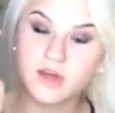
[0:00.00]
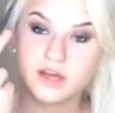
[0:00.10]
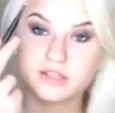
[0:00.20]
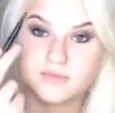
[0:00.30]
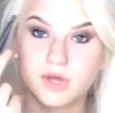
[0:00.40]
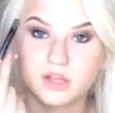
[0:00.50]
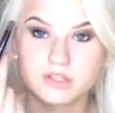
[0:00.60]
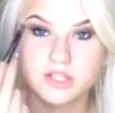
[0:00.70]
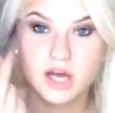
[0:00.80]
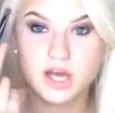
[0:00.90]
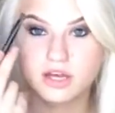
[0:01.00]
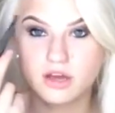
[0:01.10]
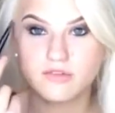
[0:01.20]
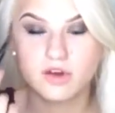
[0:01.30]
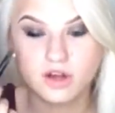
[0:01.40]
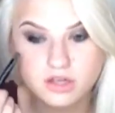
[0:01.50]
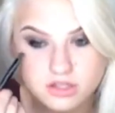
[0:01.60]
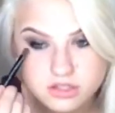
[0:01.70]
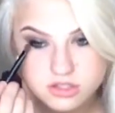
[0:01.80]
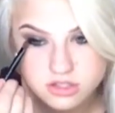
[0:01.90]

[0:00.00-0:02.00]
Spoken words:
that smaller side of our